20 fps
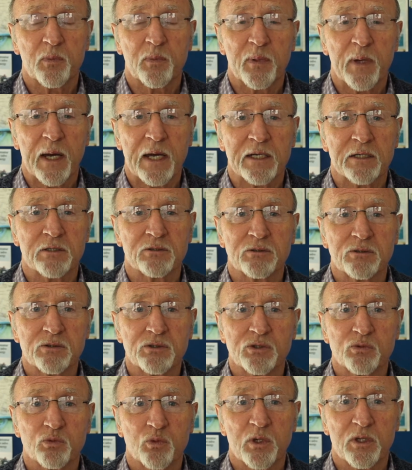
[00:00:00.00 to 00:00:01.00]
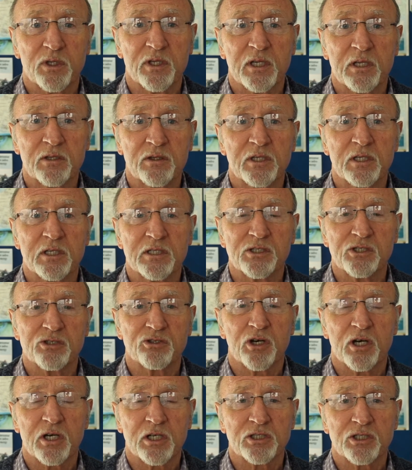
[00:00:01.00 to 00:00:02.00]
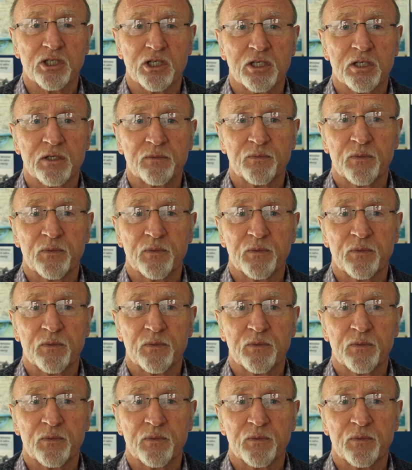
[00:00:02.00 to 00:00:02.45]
panels within the structure,